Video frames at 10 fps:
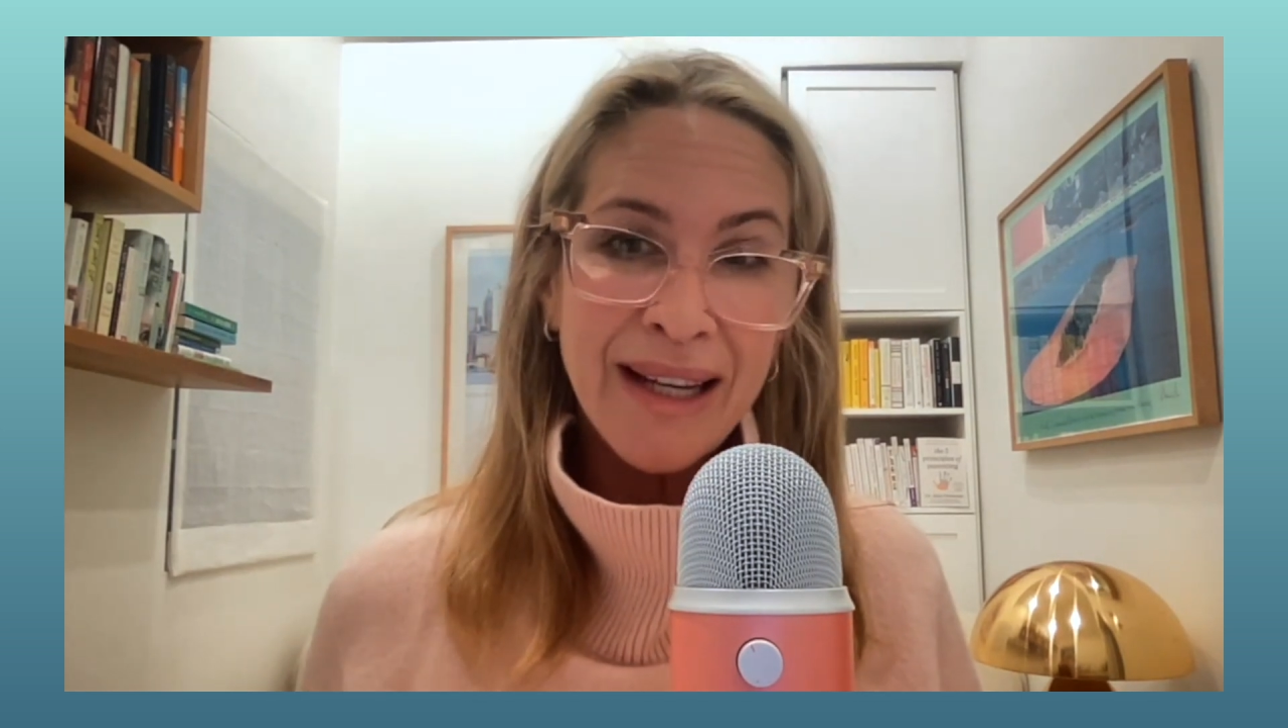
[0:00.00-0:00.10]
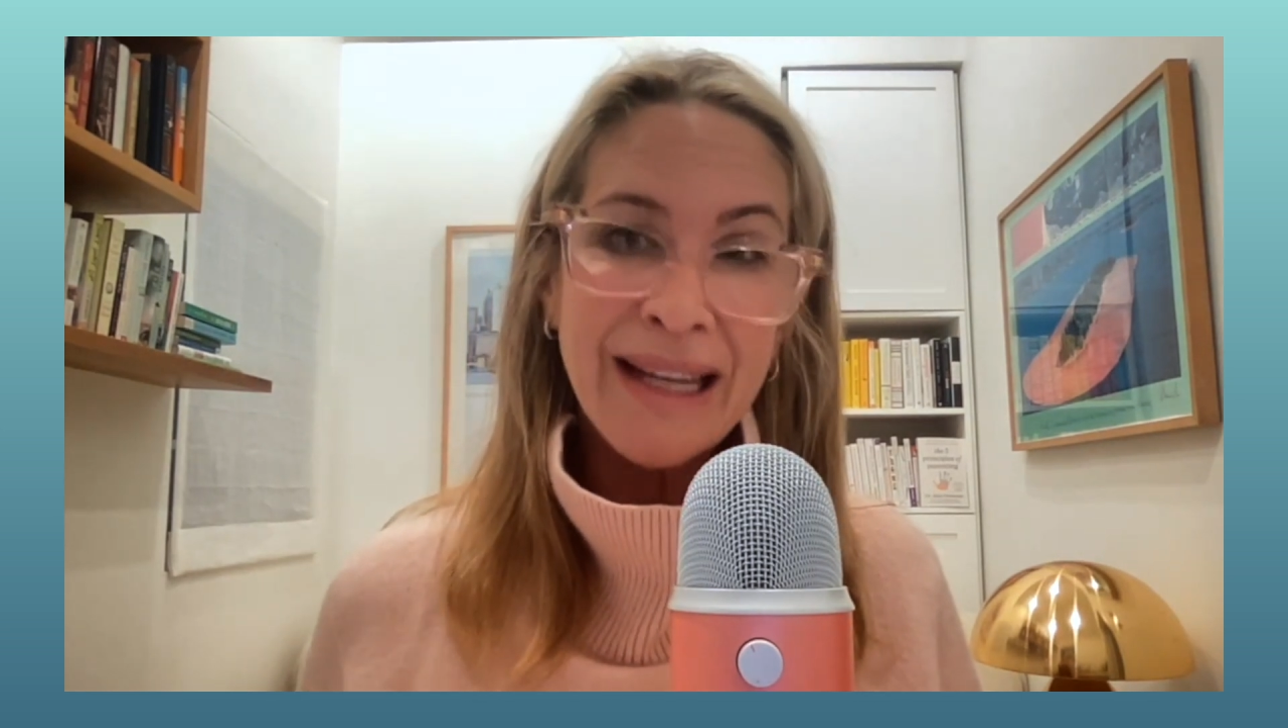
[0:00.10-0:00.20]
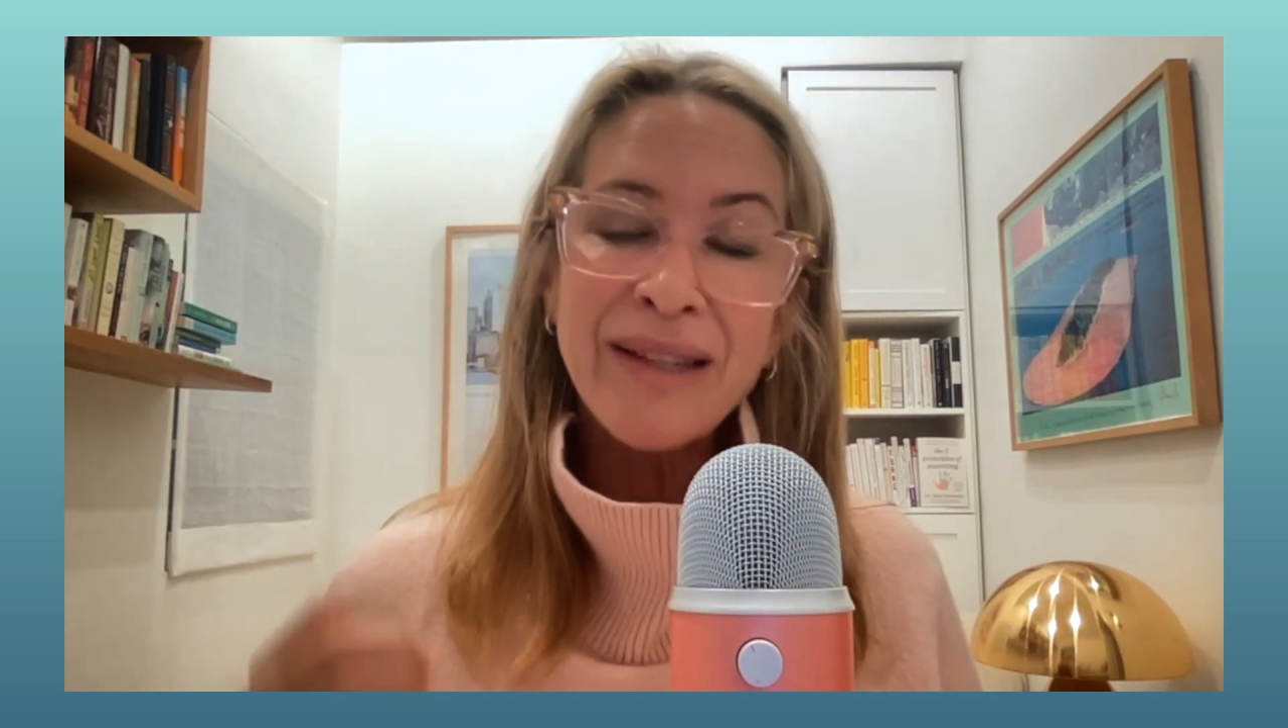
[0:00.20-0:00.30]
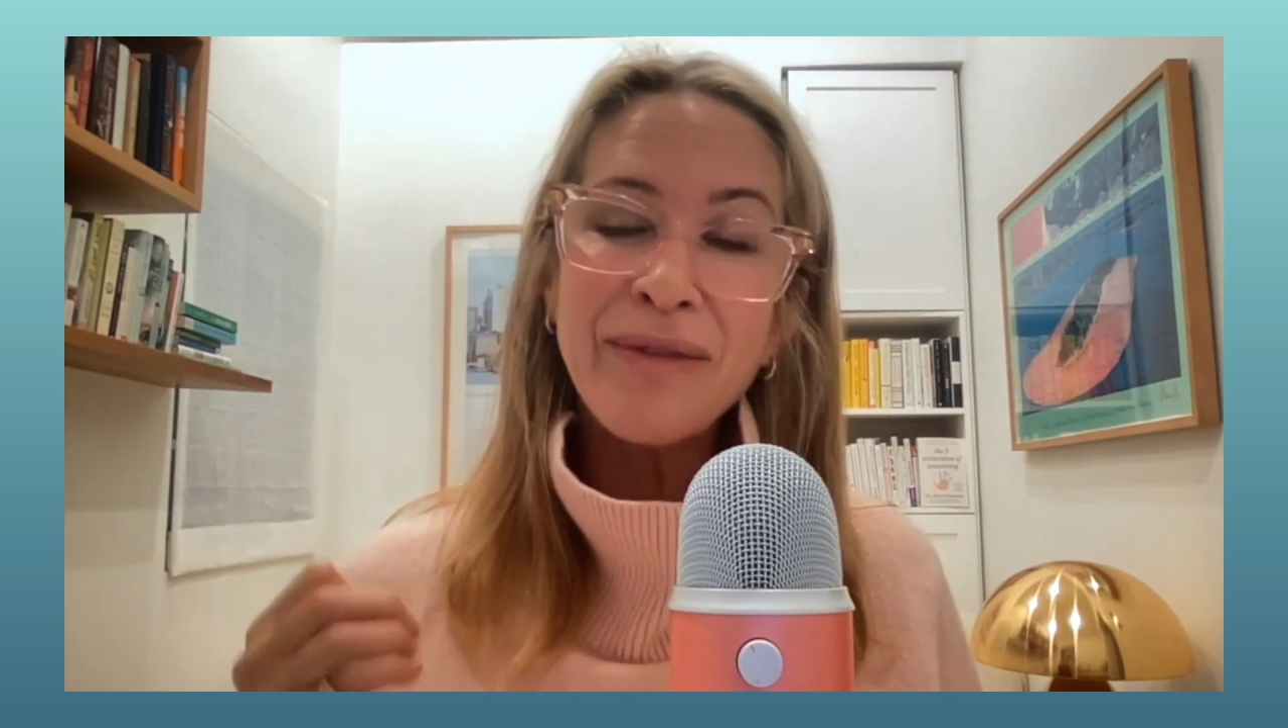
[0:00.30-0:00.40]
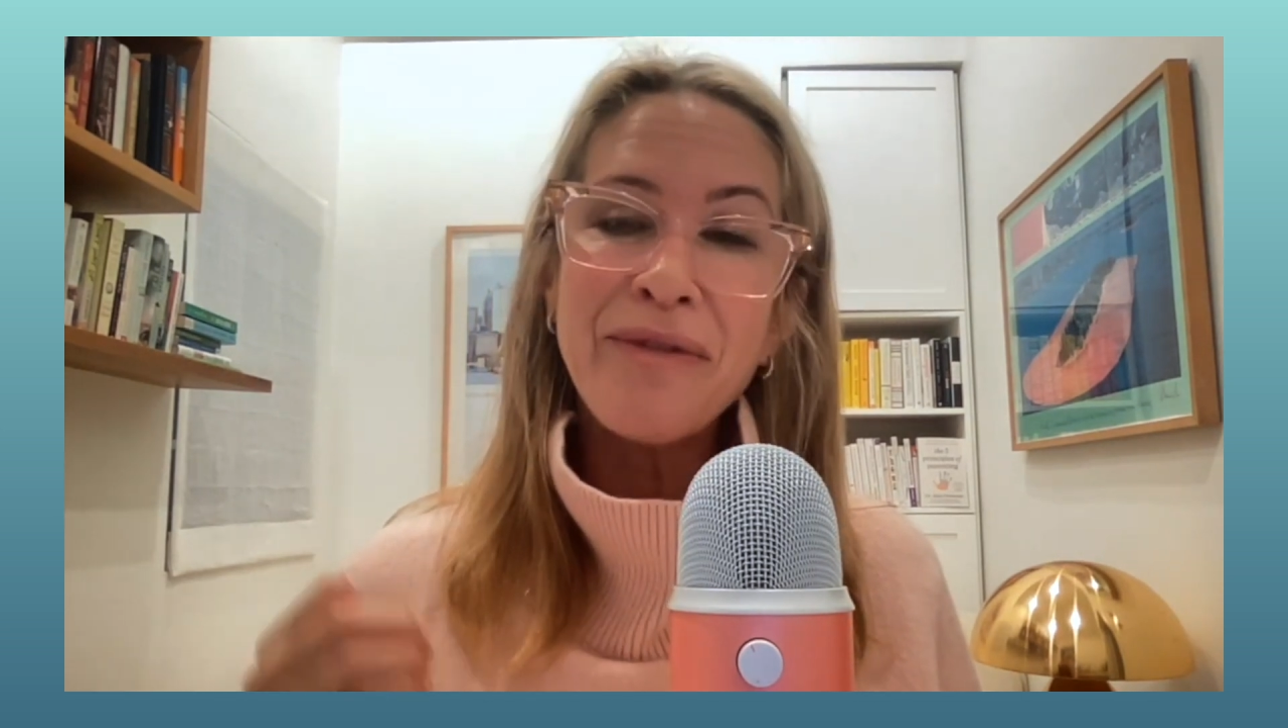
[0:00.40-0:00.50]

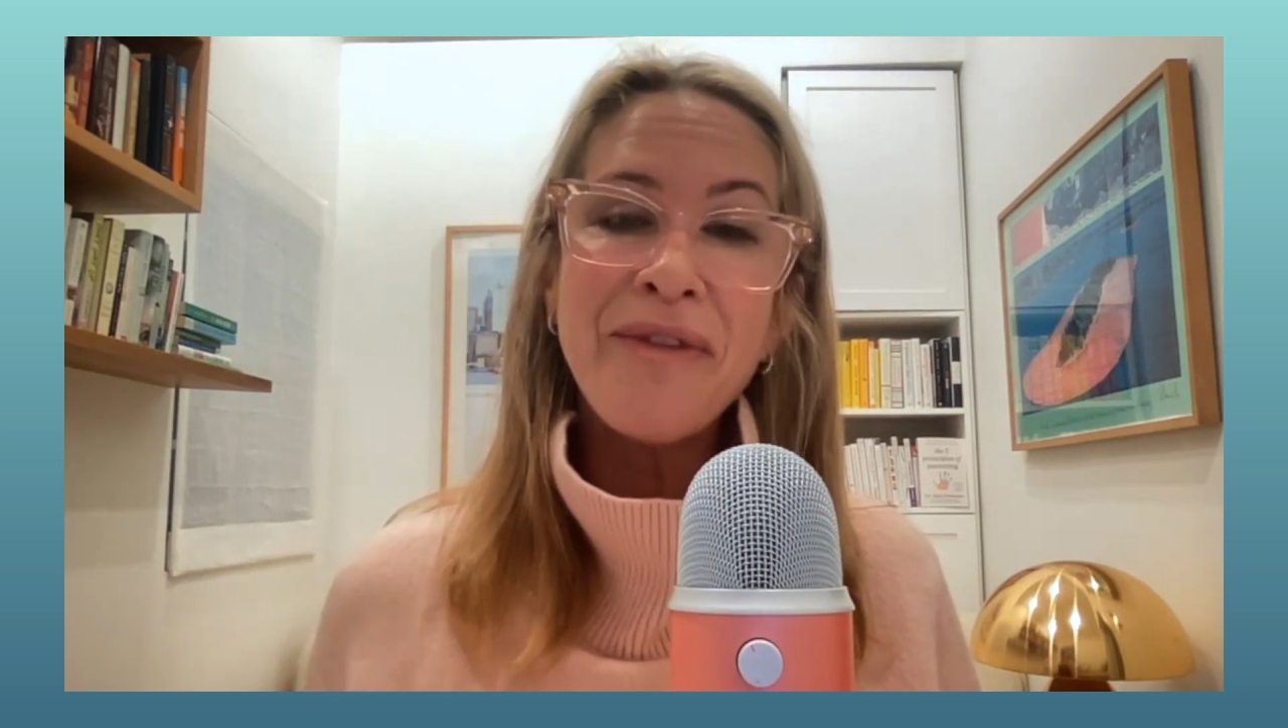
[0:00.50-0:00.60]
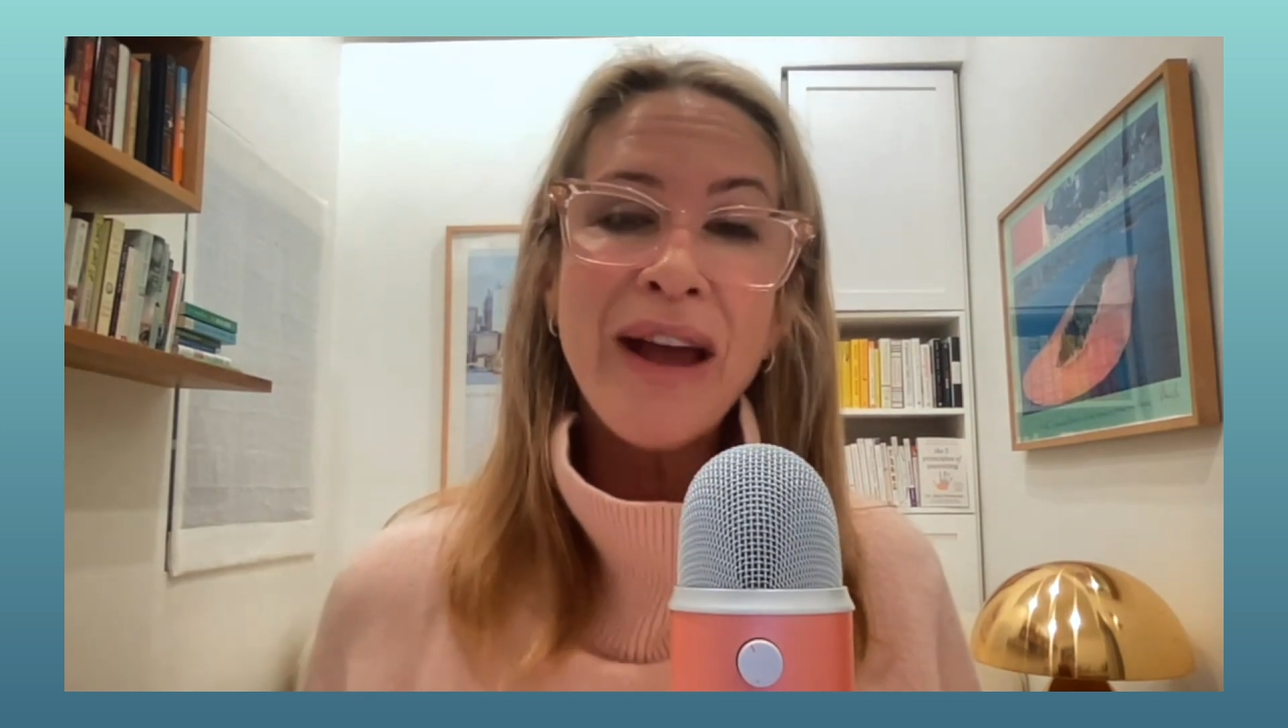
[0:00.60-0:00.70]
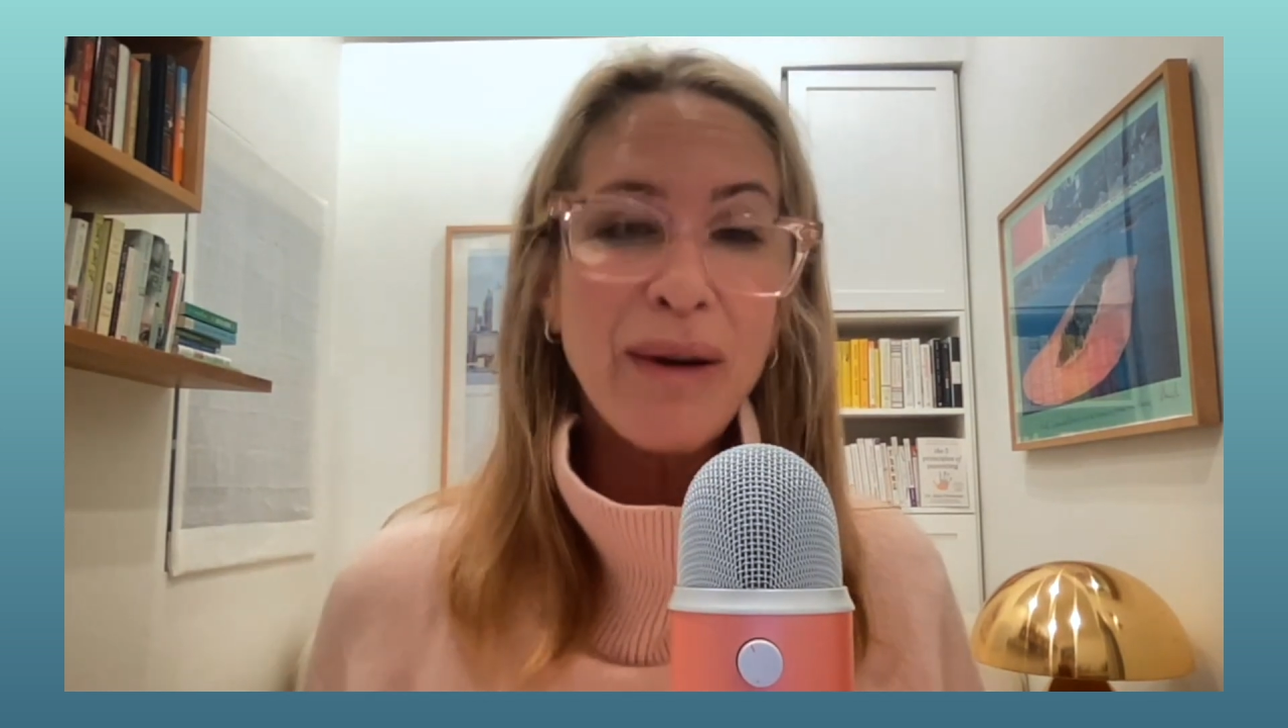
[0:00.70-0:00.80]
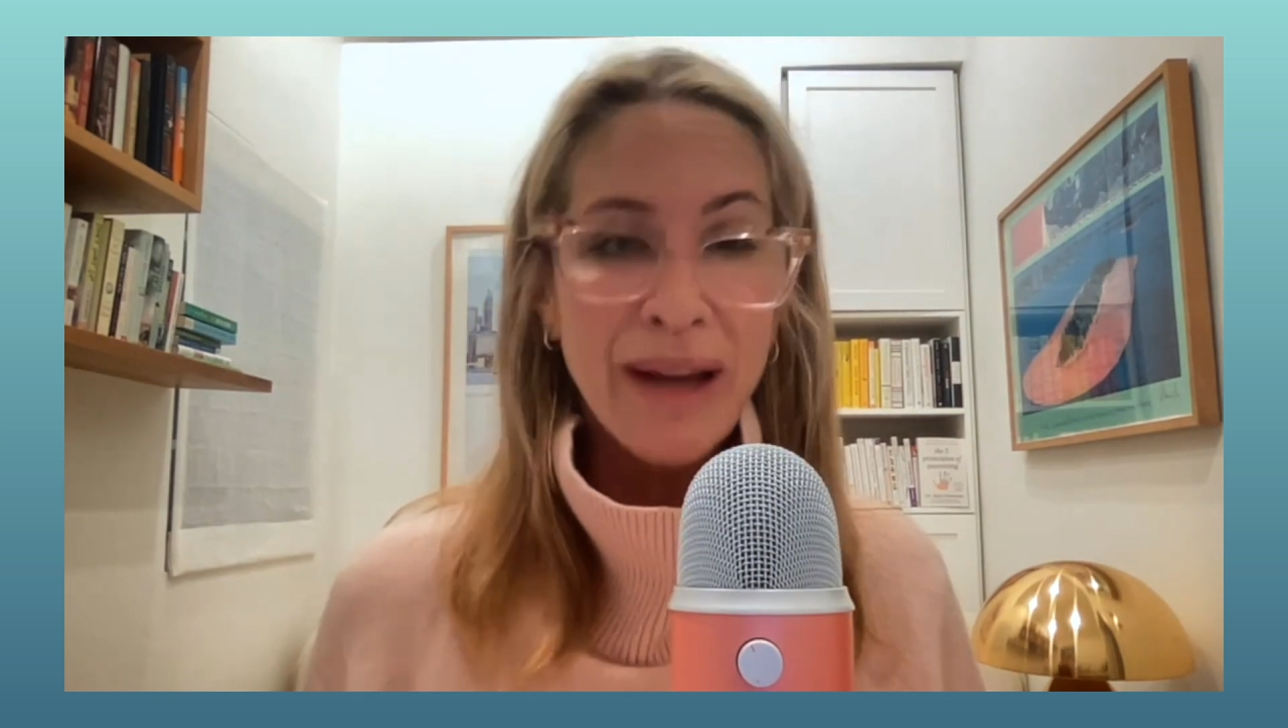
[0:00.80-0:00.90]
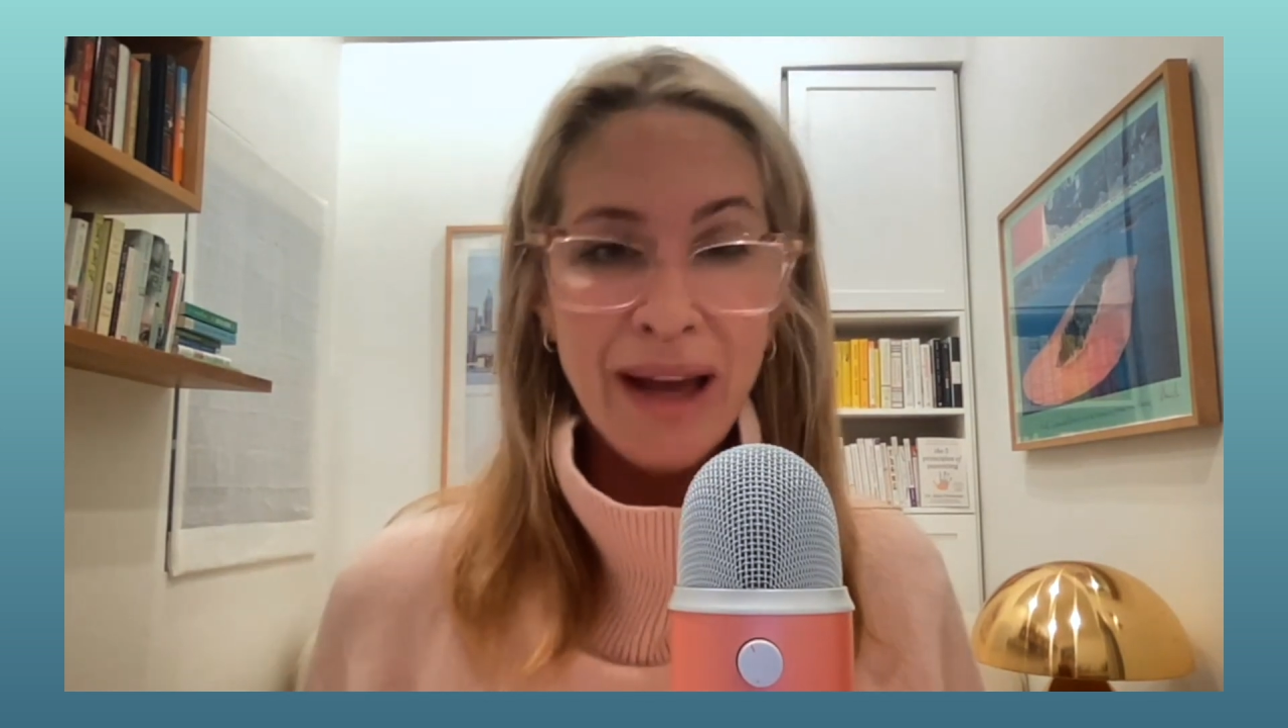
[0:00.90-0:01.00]
is very